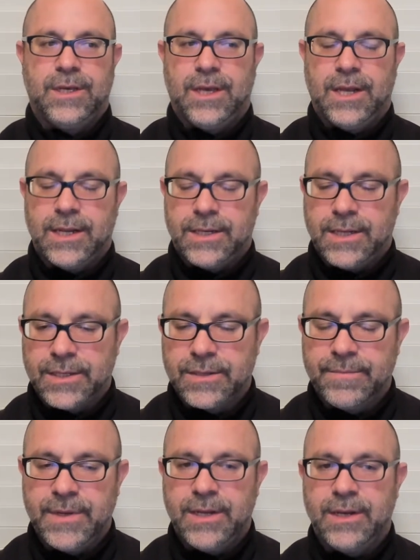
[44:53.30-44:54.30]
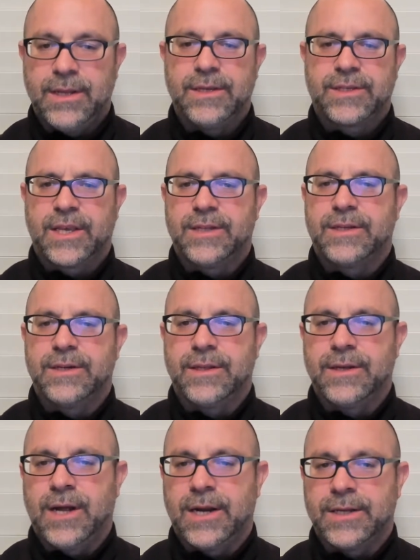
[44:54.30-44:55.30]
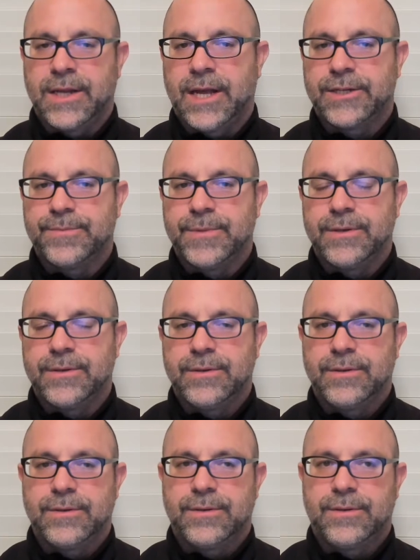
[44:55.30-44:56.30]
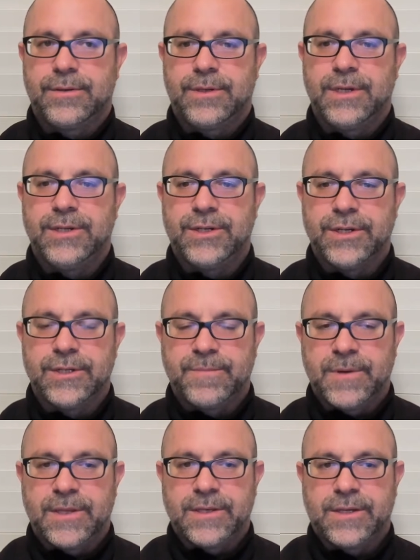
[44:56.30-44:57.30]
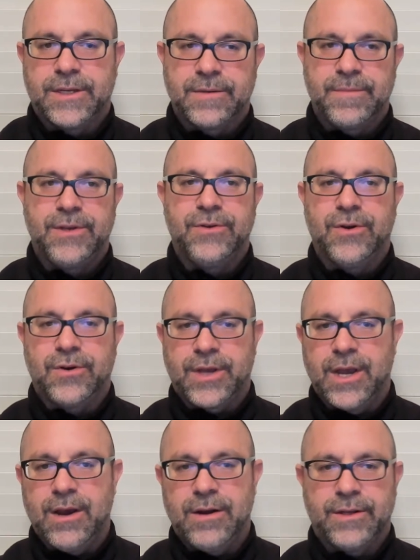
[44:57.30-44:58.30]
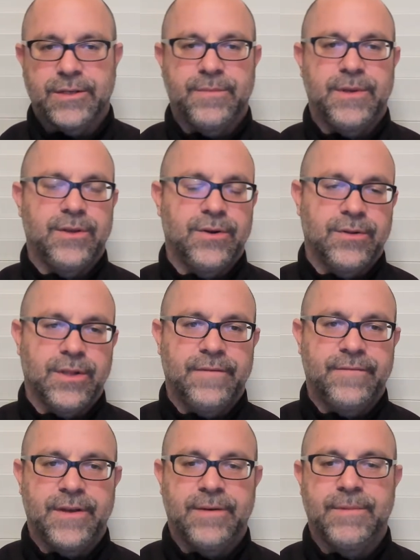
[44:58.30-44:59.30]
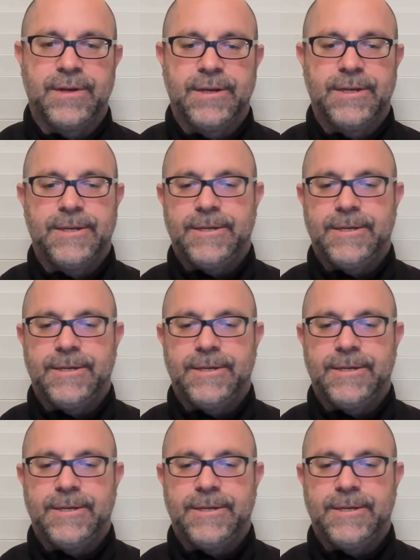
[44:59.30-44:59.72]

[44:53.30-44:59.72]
And it doesn't mean, and this gets into the non-attachment teachings, but this doesn't mean you don't care. It doesn't mean you don't love them.